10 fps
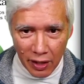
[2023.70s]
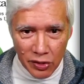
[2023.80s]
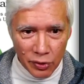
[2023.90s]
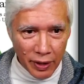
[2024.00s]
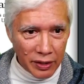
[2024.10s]

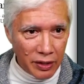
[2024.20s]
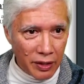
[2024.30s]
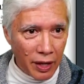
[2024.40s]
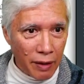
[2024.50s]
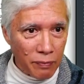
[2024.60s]
distracted.
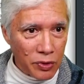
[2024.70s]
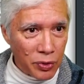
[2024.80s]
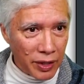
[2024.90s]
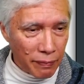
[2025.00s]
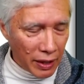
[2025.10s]
I'm
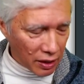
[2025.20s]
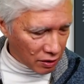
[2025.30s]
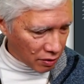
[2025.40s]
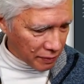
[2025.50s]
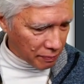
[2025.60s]
trying to make a
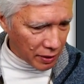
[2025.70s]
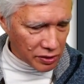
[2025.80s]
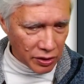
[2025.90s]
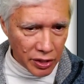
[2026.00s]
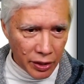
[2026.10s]
commit
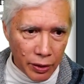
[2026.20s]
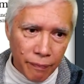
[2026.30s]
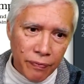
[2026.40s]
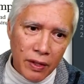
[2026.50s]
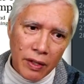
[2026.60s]
message here.
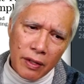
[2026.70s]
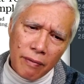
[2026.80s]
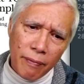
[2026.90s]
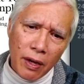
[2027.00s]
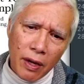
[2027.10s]

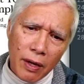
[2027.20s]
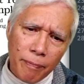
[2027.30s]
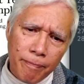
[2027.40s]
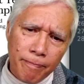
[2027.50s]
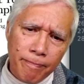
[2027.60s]
I'm